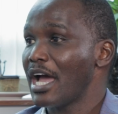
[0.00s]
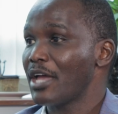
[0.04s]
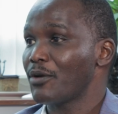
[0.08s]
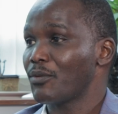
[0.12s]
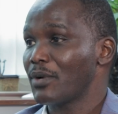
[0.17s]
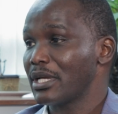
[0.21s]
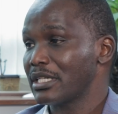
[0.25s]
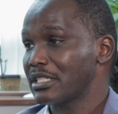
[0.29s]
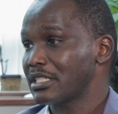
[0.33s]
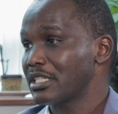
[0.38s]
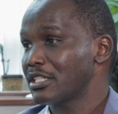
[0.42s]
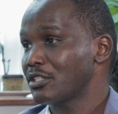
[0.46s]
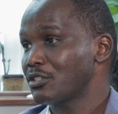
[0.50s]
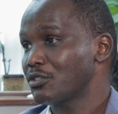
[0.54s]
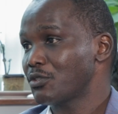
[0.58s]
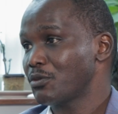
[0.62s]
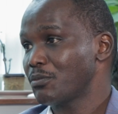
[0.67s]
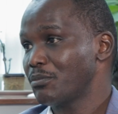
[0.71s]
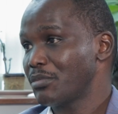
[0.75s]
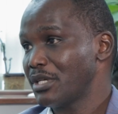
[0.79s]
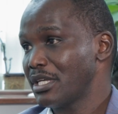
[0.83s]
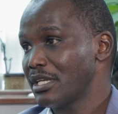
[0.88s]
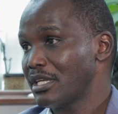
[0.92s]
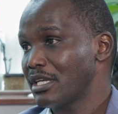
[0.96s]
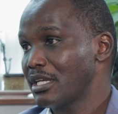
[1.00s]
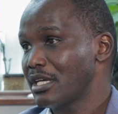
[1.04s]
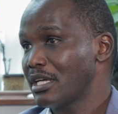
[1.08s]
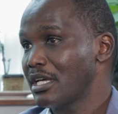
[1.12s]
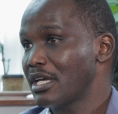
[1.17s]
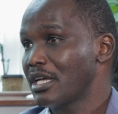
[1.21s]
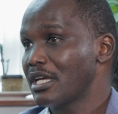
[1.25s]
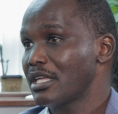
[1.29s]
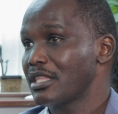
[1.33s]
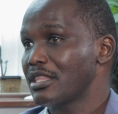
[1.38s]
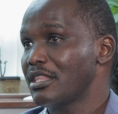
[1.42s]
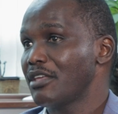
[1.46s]
I wanted to be.
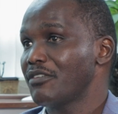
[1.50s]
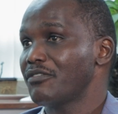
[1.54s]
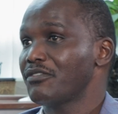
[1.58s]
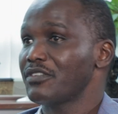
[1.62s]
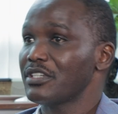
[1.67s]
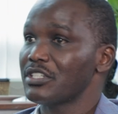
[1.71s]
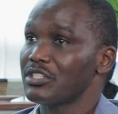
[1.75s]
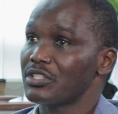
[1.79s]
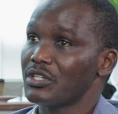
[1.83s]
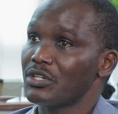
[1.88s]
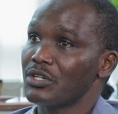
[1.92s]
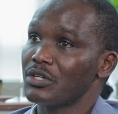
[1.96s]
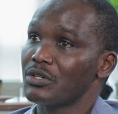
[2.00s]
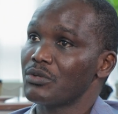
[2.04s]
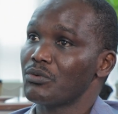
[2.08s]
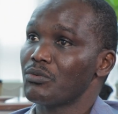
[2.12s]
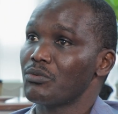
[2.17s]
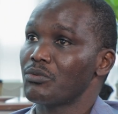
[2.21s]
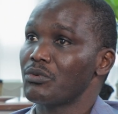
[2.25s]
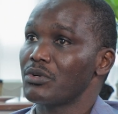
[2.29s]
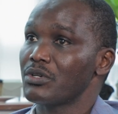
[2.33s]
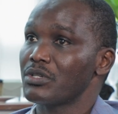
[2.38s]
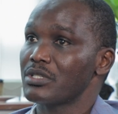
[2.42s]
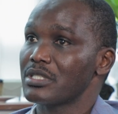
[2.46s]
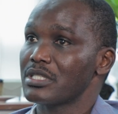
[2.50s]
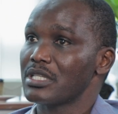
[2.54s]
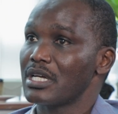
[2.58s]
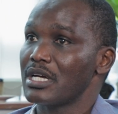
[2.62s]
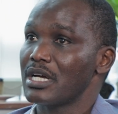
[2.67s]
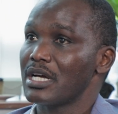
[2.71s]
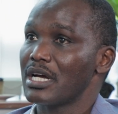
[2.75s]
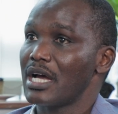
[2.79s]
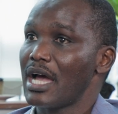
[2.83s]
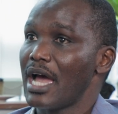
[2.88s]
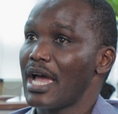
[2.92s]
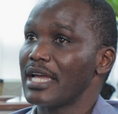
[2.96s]
The vision was
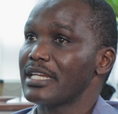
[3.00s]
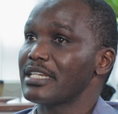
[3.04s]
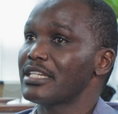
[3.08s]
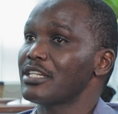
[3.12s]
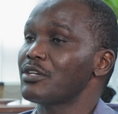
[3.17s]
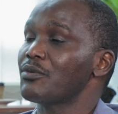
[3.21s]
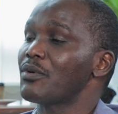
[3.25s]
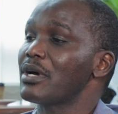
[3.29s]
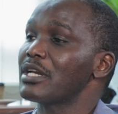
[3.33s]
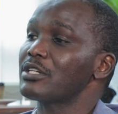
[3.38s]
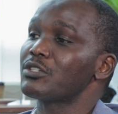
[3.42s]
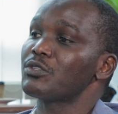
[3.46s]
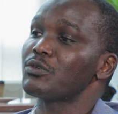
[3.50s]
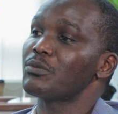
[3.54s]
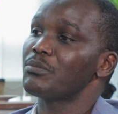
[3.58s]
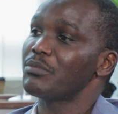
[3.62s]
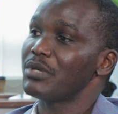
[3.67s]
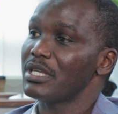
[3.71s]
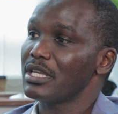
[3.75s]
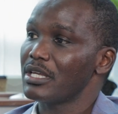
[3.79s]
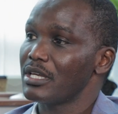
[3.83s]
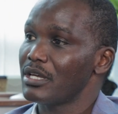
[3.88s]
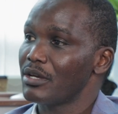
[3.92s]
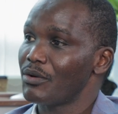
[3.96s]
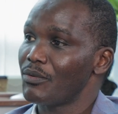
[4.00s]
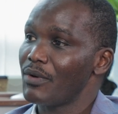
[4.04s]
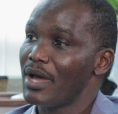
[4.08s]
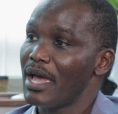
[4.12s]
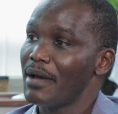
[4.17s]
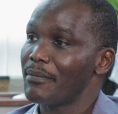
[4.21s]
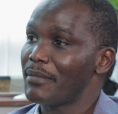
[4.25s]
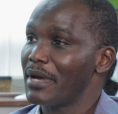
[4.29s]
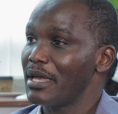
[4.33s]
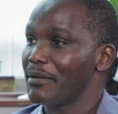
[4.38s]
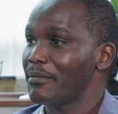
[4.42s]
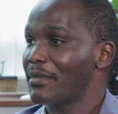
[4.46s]
I didn't want to be
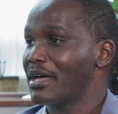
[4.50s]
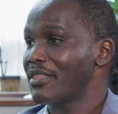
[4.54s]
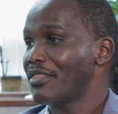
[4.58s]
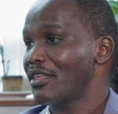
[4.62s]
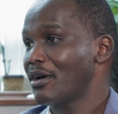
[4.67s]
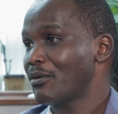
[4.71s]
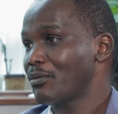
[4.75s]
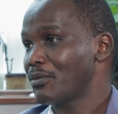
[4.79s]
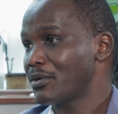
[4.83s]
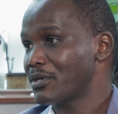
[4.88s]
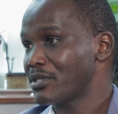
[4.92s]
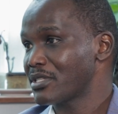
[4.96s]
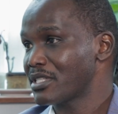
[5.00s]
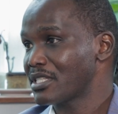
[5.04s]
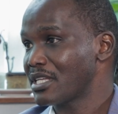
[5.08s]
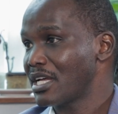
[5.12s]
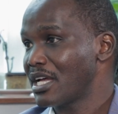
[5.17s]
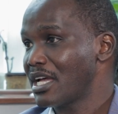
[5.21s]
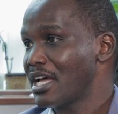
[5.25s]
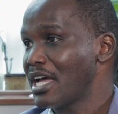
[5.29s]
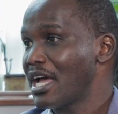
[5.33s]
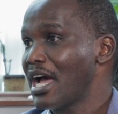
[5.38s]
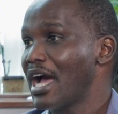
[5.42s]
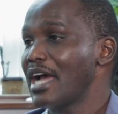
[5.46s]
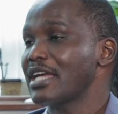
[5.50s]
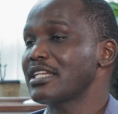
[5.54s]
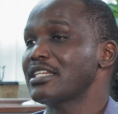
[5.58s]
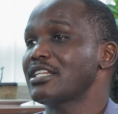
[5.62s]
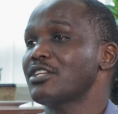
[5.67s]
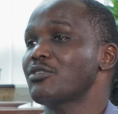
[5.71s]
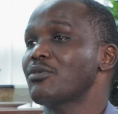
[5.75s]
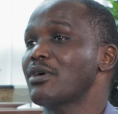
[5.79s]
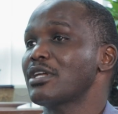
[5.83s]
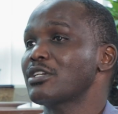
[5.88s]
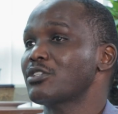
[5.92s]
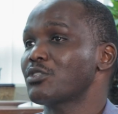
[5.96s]
where my mother was. I
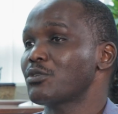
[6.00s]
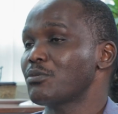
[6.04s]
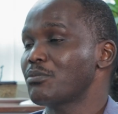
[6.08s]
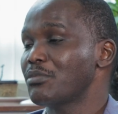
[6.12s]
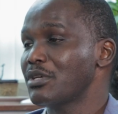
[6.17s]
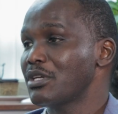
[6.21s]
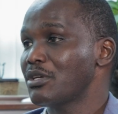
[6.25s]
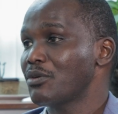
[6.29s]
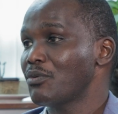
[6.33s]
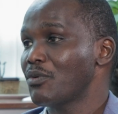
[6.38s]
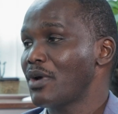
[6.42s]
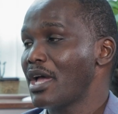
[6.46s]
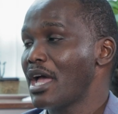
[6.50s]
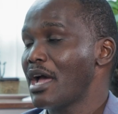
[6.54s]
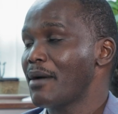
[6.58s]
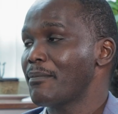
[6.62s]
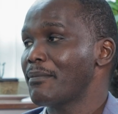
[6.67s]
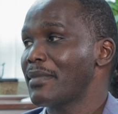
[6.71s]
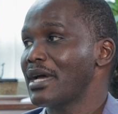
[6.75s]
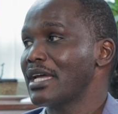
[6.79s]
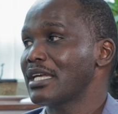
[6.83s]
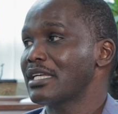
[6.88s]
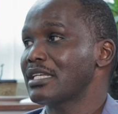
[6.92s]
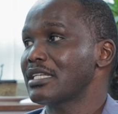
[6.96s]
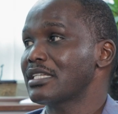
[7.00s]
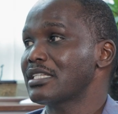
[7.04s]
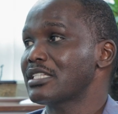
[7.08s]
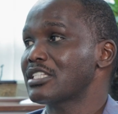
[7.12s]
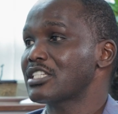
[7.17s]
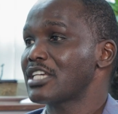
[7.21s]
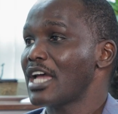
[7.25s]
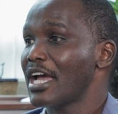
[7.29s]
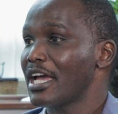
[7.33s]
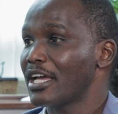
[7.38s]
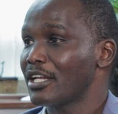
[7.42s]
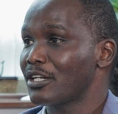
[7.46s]
didn't want to be where my
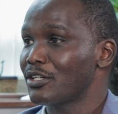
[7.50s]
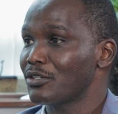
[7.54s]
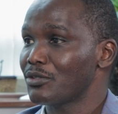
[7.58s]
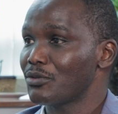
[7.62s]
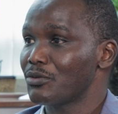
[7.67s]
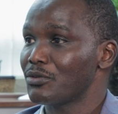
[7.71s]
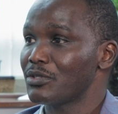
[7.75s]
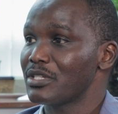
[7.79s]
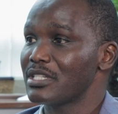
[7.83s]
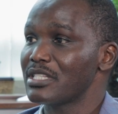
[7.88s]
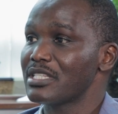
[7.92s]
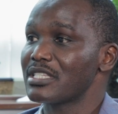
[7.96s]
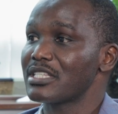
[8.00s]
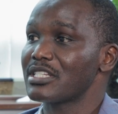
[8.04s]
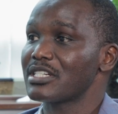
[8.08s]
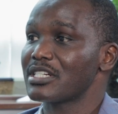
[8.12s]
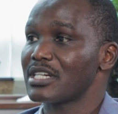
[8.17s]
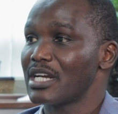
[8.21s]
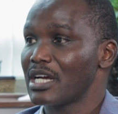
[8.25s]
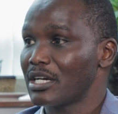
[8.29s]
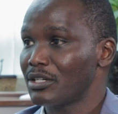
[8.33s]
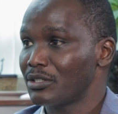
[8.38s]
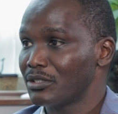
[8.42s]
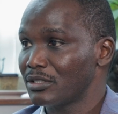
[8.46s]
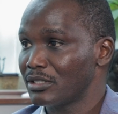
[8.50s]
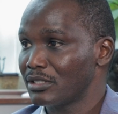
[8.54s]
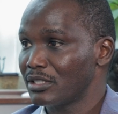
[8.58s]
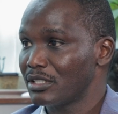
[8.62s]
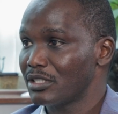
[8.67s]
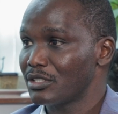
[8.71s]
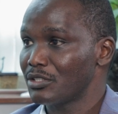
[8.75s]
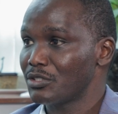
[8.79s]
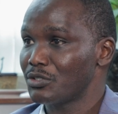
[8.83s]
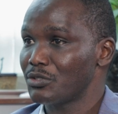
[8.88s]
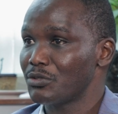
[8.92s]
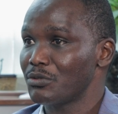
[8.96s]
child would struggle
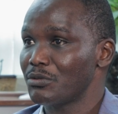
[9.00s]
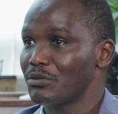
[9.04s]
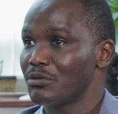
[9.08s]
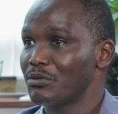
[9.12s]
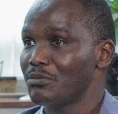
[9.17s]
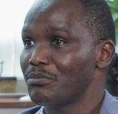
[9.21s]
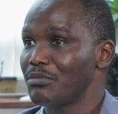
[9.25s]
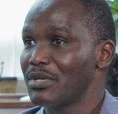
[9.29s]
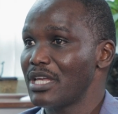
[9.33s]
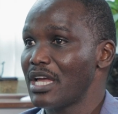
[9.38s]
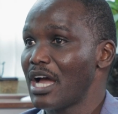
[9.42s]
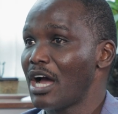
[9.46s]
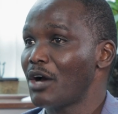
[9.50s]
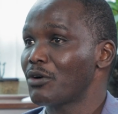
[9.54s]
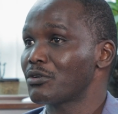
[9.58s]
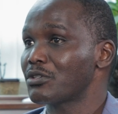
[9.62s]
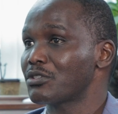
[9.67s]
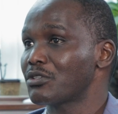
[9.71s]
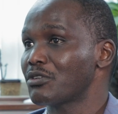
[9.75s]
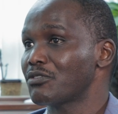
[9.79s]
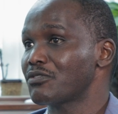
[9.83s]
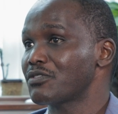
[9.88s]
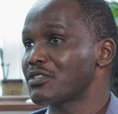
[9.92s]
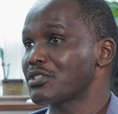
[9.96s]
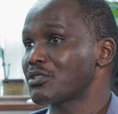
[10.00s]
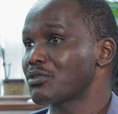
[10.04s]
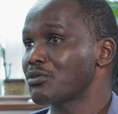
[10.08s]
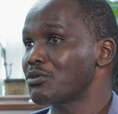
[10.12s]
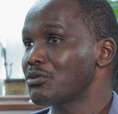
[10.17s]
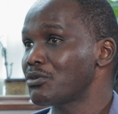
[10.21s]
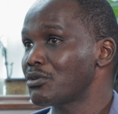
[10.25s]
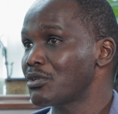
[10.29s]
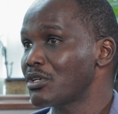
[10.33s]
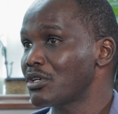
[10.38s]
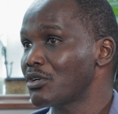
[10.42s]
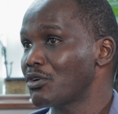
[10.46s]
to be out of
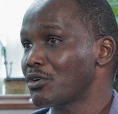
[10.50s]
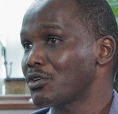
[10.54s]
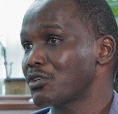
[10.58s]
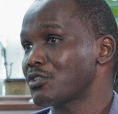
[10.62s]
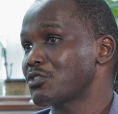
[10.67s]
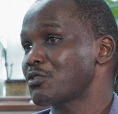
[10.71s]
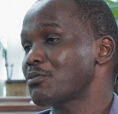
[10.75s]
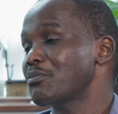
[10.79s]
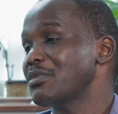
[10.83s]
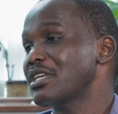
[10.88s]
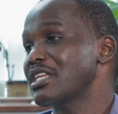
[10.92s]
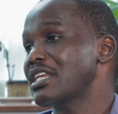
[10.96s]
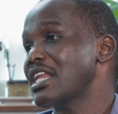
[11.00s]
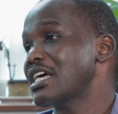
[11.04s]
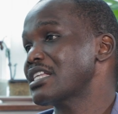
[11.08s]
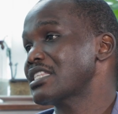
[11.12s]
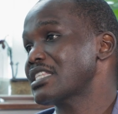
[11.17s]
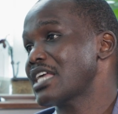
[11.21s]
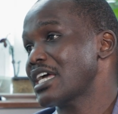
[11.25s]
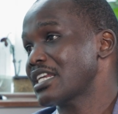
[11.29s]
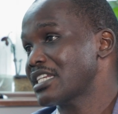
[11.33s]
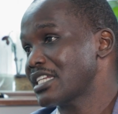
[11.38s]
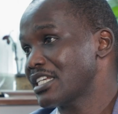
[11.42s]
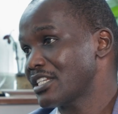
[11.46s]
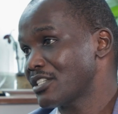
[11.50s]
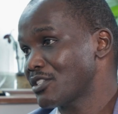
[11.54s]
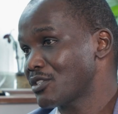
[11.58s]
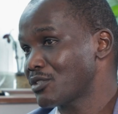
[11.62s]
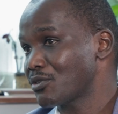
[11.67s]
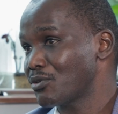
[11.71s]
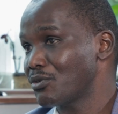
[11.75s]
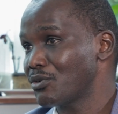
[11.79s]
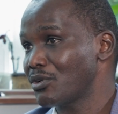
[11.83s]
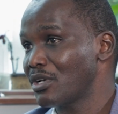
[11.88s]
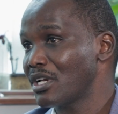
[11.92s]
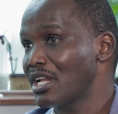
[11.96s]
school or to be in a certain
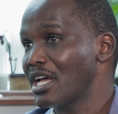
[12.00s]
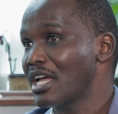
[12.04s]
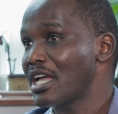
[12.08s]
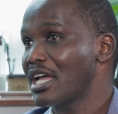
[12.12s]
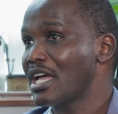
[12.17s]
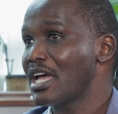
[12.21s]
school.